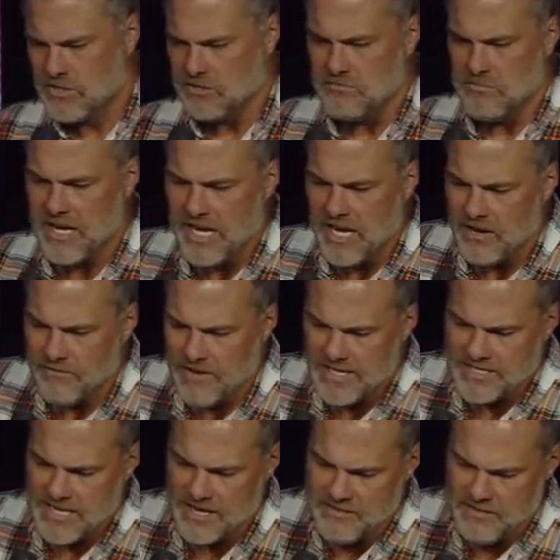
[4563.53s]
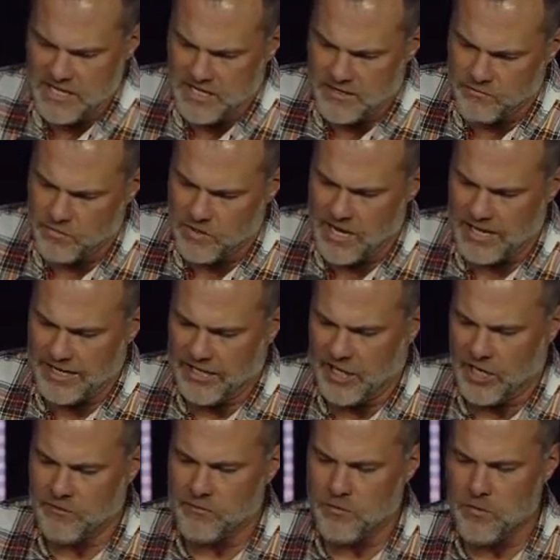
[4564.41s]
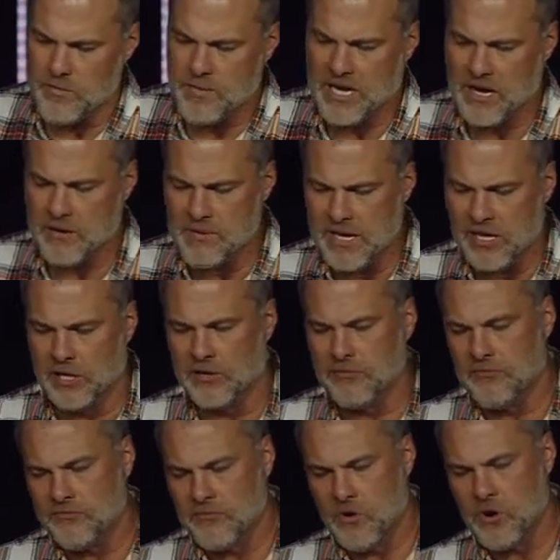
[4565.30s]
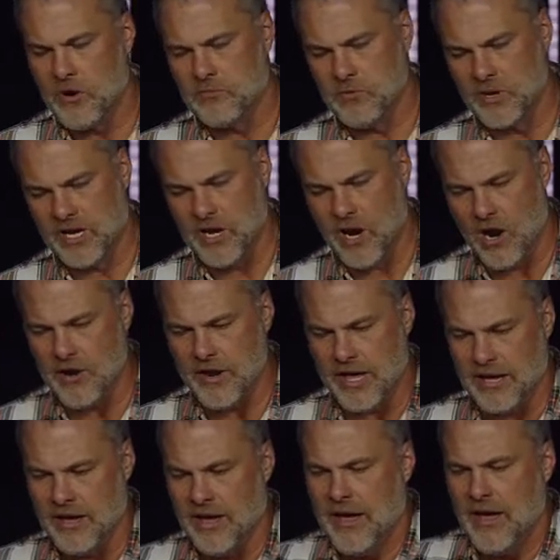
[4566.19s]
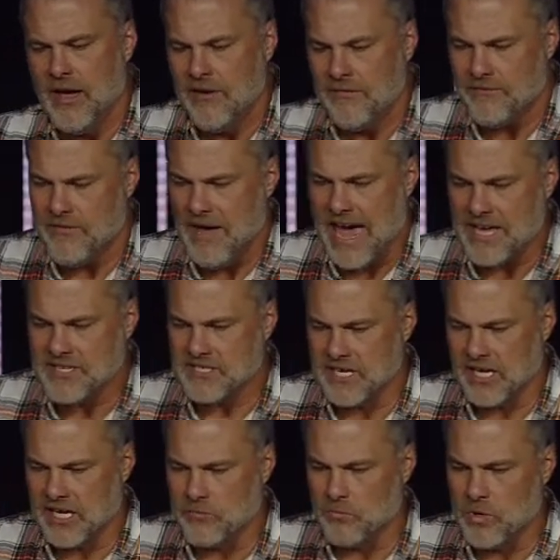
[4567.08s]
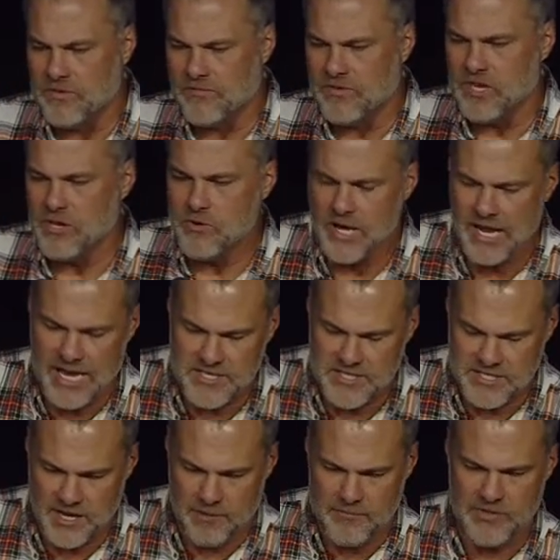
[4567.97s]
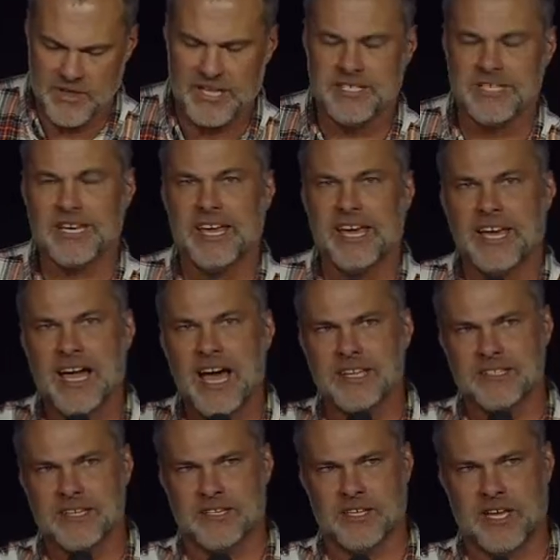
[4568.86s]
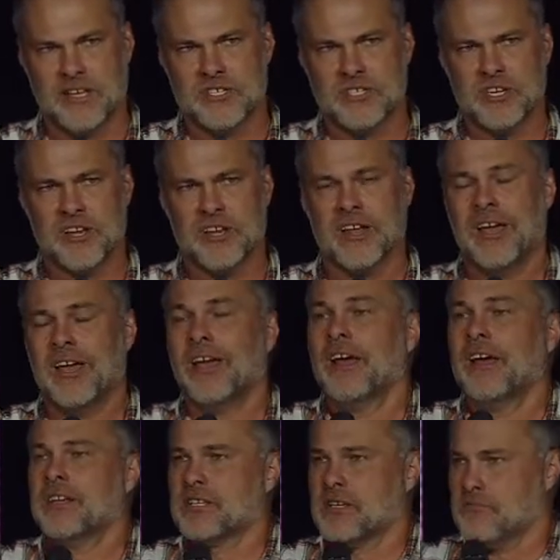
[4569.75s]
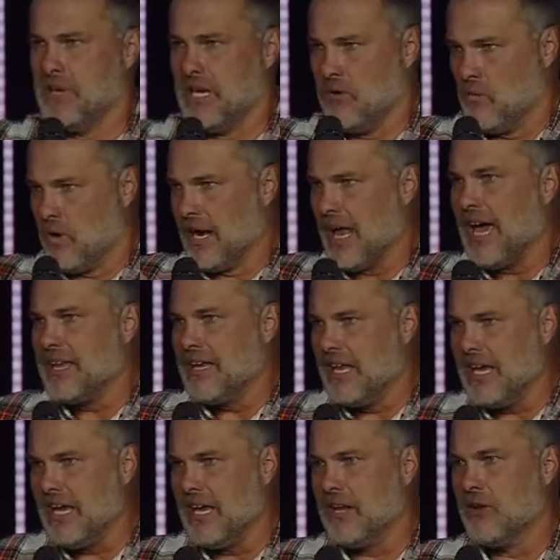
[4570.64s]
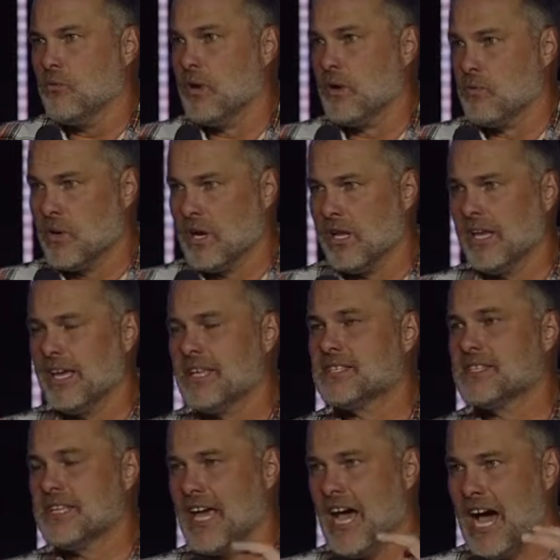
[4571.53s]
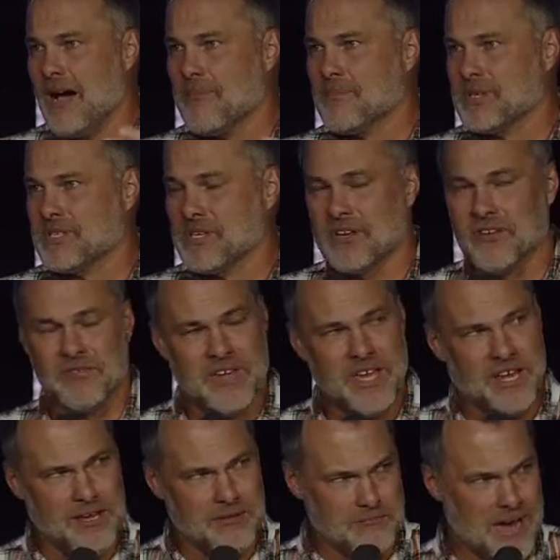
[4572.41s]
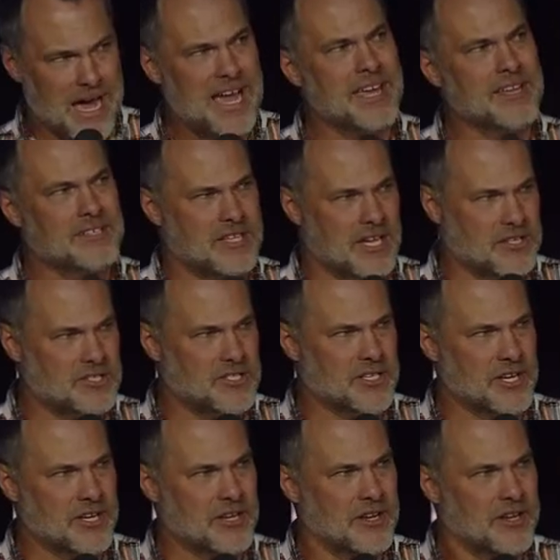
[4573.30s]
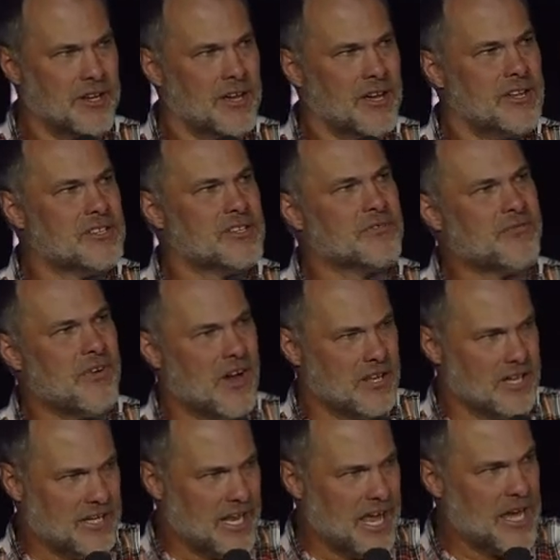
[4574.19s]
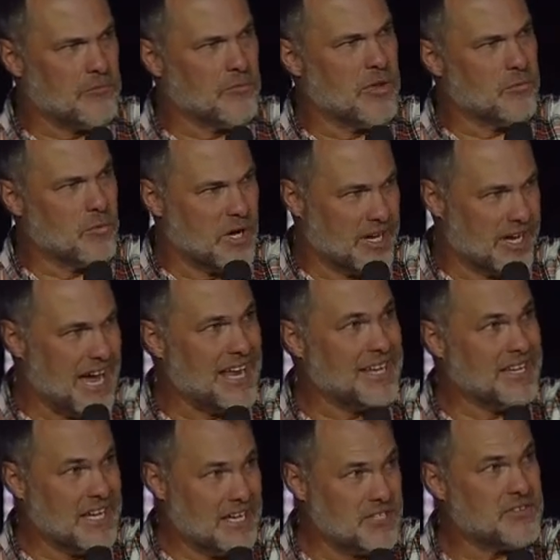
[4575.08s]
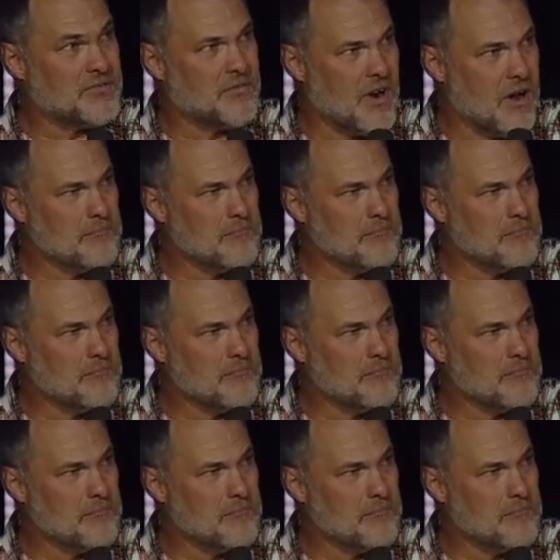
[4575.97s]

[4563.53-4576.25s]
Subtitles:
Too many of us, I think, if we're not careful, we become ill-informed regarding fasting, and we view it as something to get God's attention, to meet what I need, when really it's the opposite of getting my attention to fall in line with what God needs